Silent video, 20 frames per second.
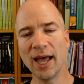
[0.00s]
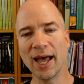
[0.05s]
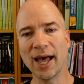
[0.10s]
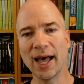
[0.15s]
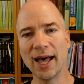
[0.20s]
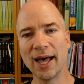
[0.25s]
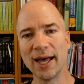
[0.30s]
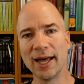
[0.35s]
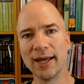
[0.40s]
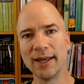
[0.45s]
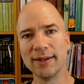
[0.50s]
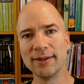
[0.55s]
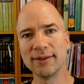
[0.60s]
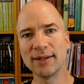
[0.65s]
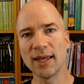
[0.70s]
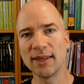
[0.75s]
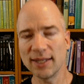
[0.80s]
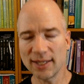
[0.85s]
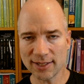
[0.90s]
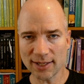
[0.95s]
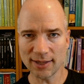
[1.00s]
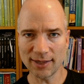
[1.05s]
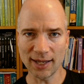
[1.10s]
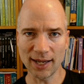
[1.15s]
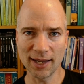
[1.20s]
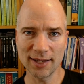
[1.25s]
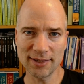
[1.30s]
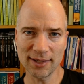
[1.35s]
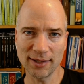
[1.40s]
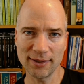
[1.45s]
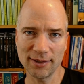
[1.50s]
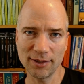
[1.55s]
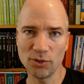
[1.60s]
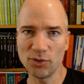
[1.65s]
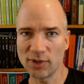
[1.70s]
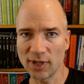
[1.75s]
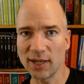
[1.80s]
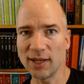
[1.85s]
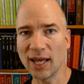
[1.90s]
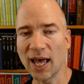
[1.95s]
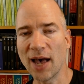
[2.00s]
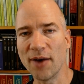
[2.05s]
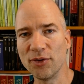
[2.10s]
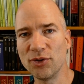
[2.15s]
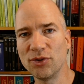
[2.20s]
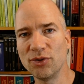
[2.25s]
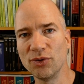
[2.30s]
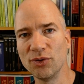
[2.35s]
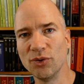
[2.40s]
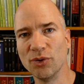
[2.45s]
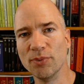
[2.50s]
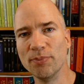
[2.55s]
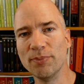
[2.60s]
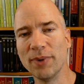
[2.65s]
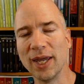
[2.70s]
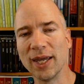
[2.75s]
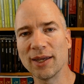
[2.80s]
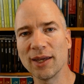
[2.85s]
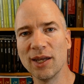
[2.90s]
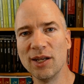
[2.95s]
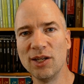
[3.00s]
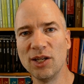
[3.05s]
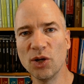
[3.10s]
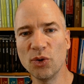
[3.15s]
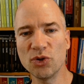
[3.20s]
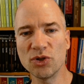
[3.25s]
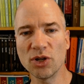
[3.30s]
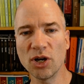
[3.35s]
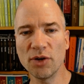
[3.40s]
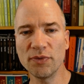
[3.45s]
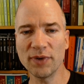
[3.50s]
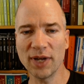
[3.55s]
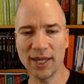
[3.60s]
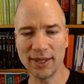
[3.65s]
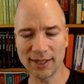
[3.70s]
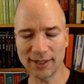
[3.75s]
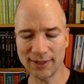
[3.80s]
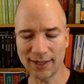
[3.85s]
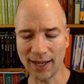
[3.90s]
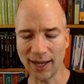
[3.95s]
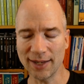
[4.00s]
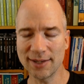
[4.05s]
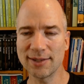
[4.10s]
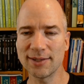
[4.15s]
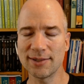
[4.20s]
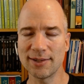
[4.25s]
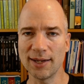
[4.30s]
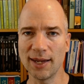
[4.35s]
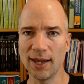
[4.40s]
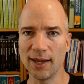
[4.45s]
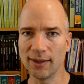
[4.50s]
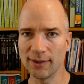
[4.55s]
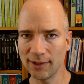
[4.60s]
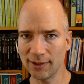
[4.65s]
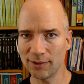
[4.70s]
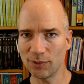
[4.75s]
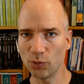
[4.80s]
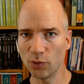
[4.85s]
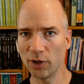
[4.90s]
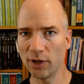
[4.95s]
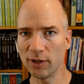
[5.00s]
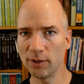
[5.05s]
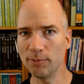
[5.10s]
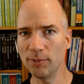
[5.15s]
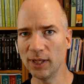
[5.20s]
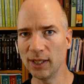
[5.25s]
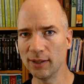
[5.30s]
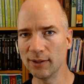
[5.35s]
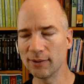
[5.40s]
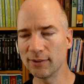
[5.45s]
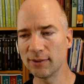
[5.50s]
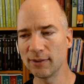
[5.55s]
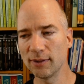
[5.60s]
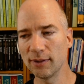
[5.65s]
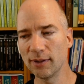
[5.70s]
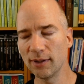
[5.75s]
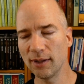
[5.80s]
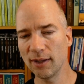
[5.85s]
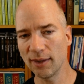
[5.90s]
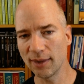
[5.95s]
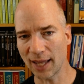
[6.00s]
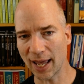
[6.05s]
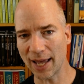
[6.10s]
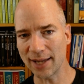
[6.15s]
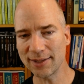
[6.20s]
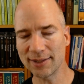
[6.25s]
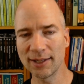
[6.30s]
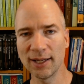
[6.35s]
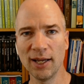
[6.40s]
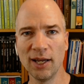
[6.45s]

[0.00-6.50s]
And these are things that you then have to make a note of in the text, saying this word means that,